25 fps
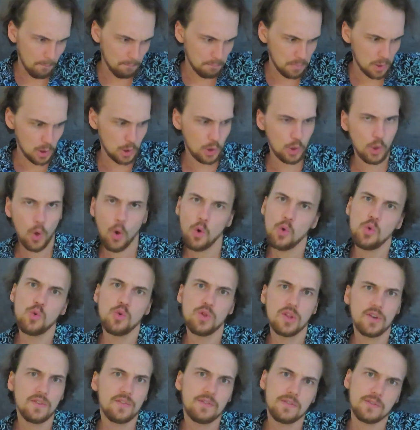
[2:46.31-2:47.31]
below
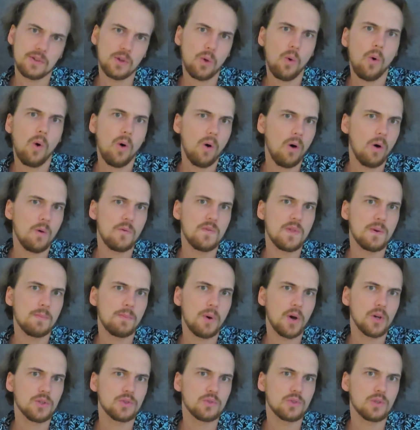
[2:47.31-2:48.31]
the floor of the
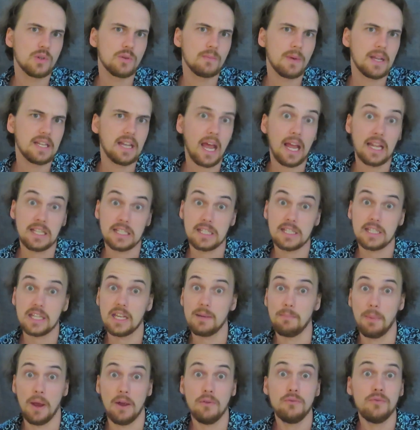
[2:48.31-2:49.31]
boss room and
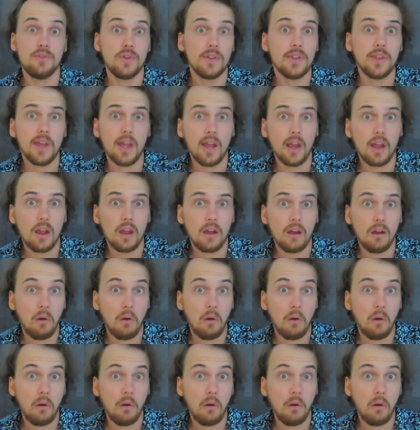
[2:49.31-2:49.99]
skip everything.